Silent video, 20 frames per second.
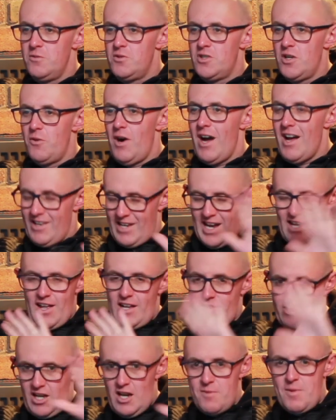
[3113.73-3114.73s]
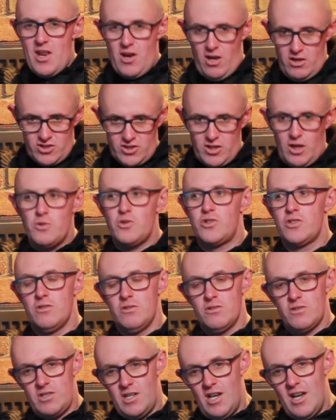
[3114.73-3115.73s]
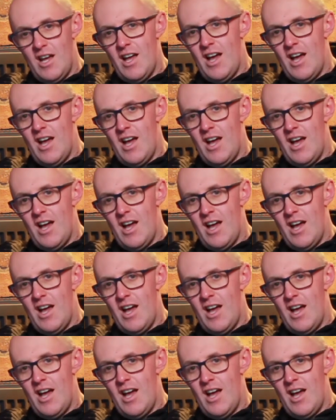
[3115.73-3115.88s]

So again, that's going to be on our socials,